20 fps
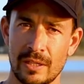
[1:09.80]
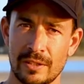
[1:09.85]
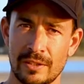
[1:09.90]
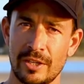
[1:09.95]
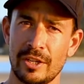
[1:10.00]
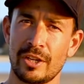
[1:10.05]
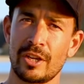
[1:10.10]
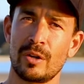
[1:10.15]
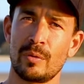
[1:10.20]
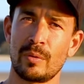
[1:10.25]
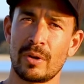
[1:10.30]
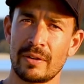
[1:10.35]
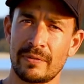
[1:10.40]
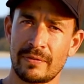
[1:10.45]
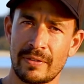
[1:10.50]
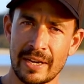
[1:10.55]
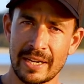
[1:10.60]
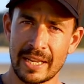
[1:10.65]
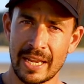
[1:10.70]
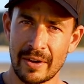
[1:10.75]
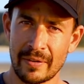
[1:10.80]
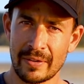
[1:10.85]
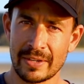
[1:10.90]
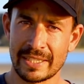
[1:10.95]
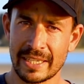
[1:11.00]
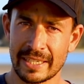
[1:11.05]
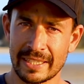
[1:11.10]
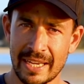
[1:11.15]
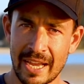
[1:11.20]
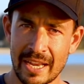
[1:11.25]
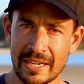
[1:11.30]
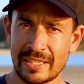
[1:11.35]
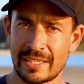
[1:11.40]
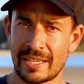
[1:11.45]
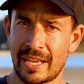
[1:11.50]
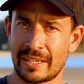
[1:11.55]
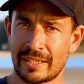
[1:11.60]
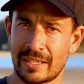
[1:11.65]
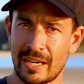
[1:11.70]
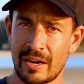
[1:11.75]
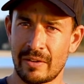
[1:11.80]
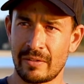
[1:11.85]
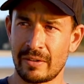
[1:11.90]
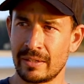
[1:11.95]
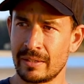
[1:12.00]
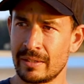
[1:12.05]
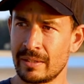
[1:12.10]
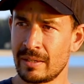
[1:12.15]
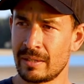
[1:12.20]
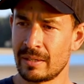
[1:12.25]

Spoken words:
So you're going to want to find areas that catch that current.